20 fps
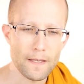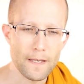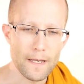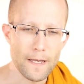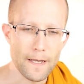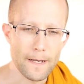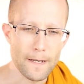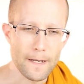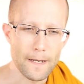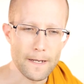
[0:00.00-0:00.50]

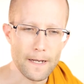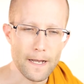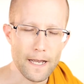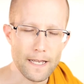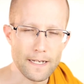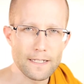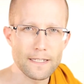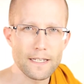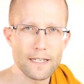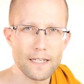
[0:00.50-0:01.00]

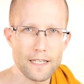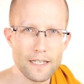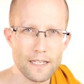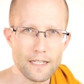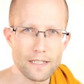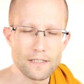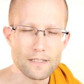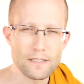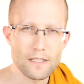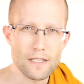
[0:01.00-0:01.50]
idea
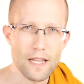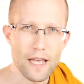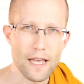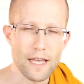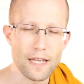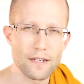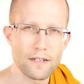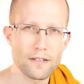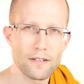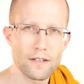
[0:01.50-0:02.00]
is
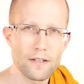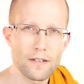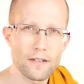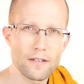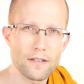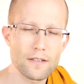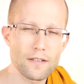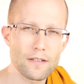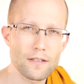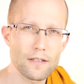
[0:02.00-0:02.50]
that
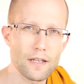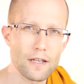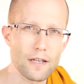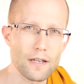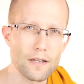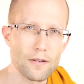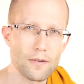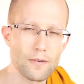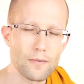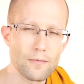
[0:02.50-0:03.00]

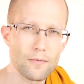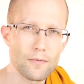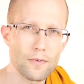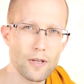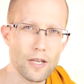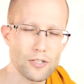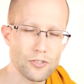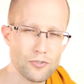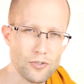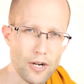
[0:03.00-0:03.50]

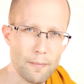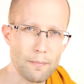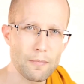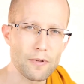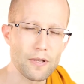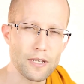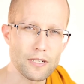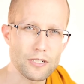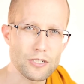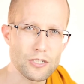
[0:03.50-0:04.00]

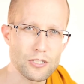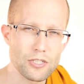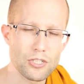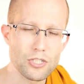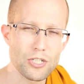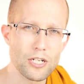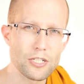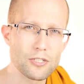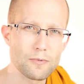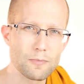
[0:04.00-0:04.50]
extrapolations,
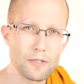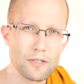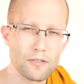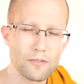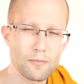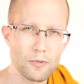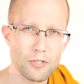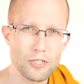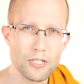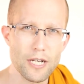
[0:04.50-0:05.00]
judgments,
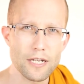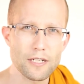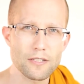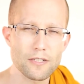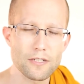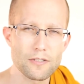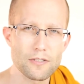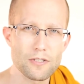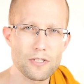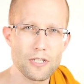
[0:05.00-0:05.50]

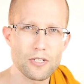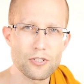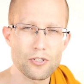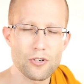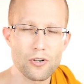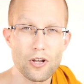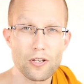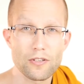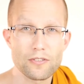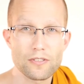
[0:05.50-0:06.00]
projections, these
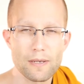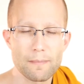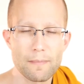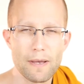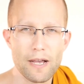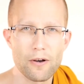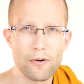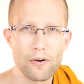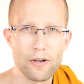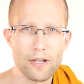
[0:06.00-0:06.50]
are all
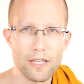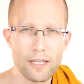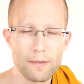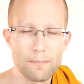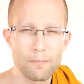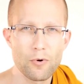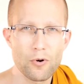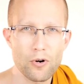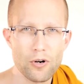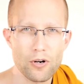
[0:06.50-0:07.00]
somehow
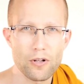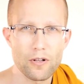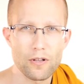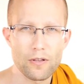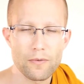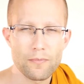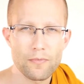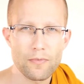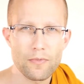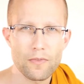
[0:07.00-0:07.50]

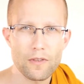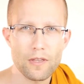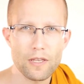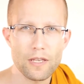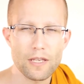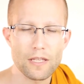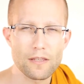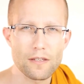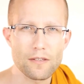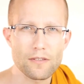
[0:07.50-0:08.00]
immoral,
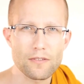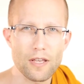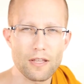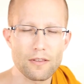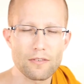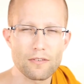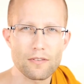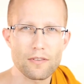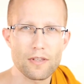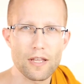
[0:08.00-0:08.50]
in the
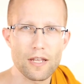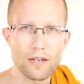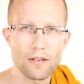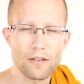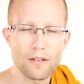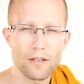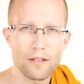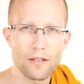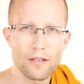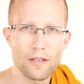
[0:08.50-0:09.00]
sense that,
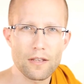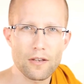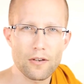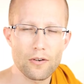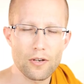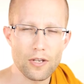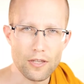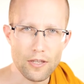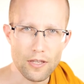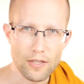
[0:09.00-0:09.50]

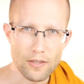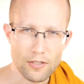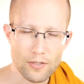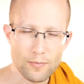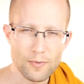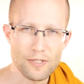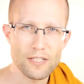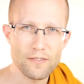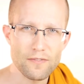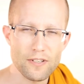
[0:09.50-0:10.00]
in the
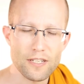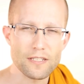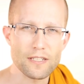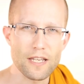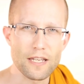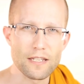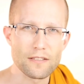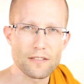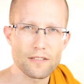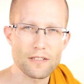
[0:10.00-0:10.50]
specific
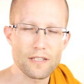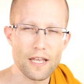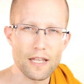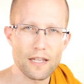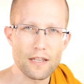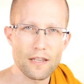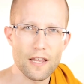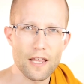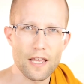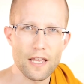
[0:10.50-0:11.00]
sense
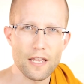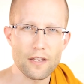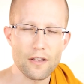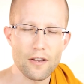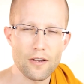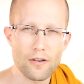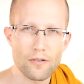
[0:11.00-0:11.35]
that they